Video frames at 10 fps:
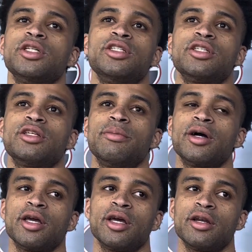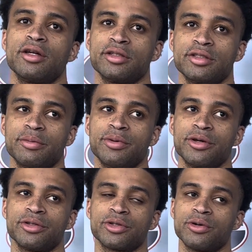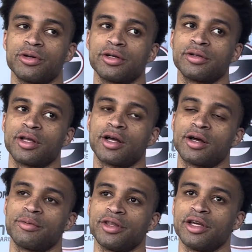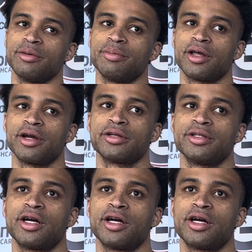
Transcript: He's just a bucket getter, the pure scorer, really good player.